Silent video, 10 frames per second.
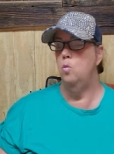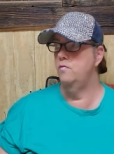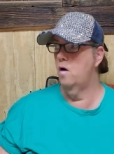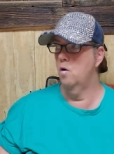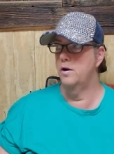
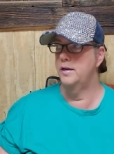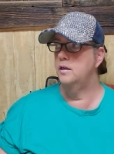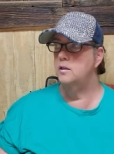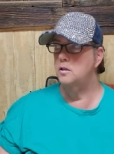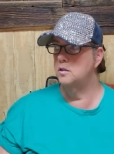We've already
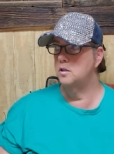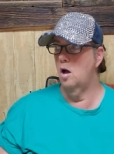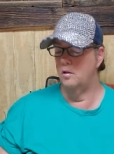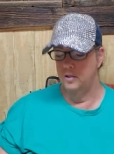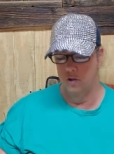looked at
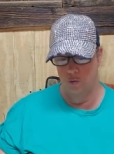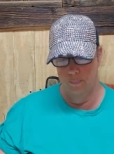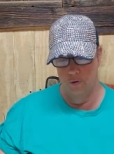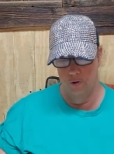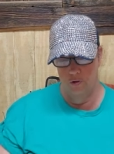all these
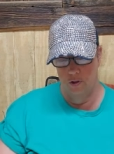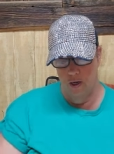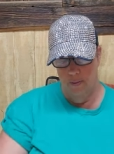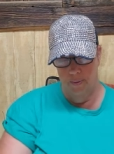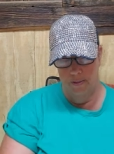scriptures.
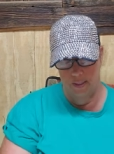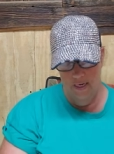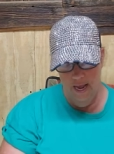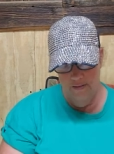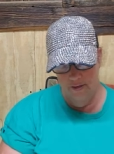But
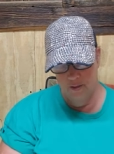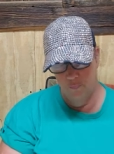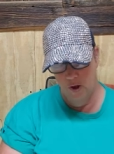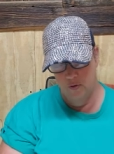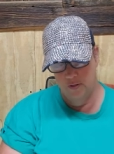today let's
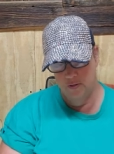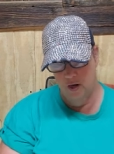focus